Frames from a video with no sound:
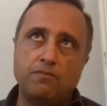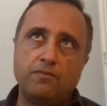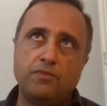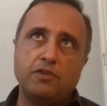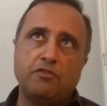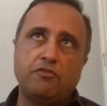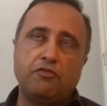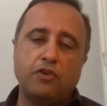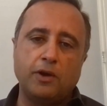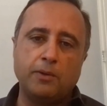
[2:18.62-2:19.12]

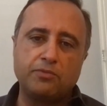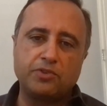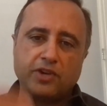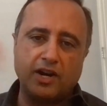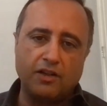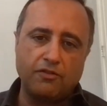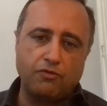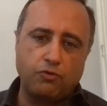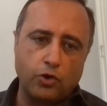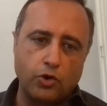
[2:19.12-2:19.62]
the firms
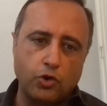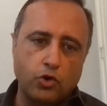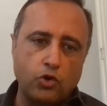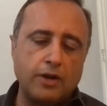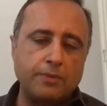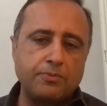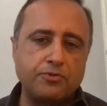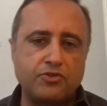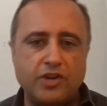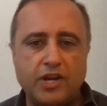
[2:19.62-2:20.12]
kind of want to go
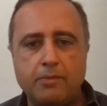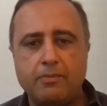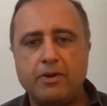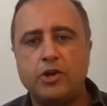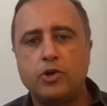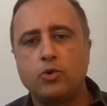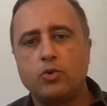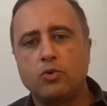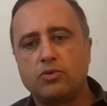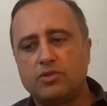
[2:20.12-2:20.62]
upstream
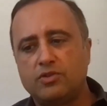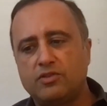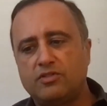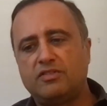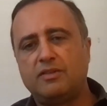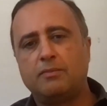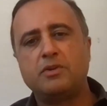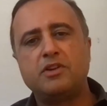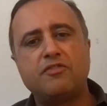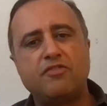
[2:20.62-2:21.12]
and do
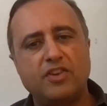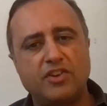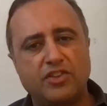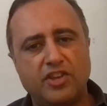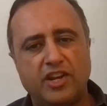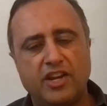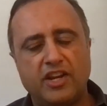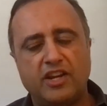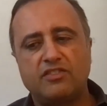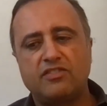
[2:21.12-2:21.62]
some different
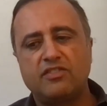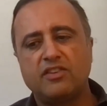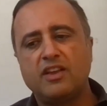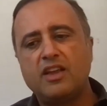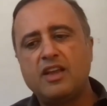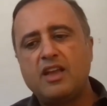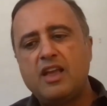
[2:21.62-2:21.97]
things,